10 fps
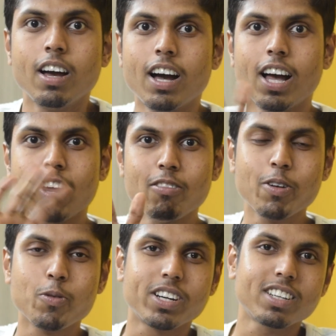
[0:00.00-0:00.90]
Hello
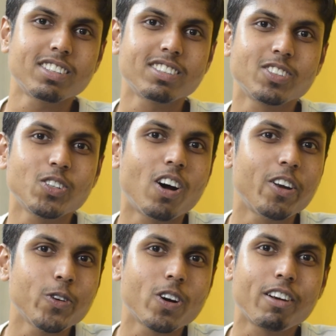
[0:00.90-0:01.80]
everyone. So are
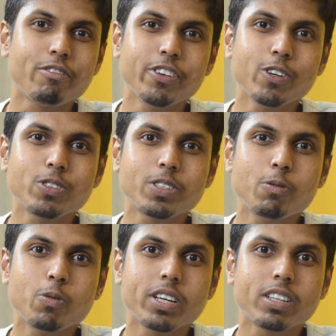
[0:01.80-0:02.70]
you confused
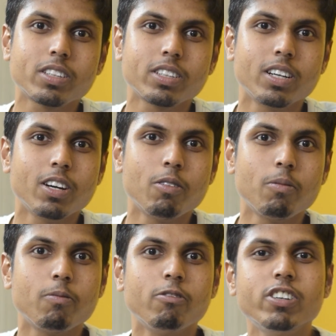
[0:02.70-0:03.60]
with
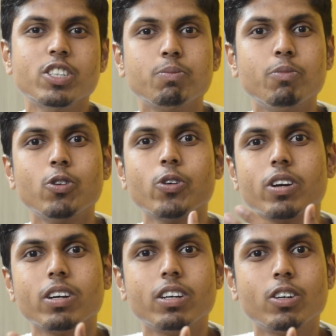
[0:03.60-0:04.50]
which
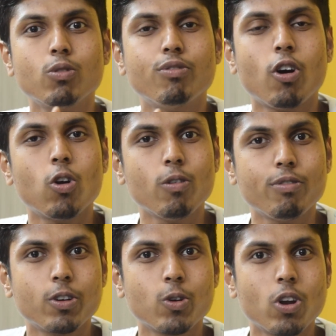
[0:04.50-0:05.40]
book to follow
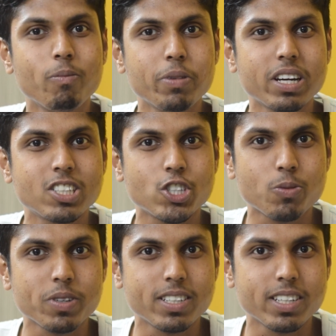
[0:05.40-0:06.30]
for Olympiad
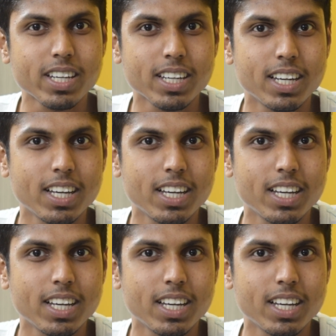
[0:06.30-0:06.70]
geometry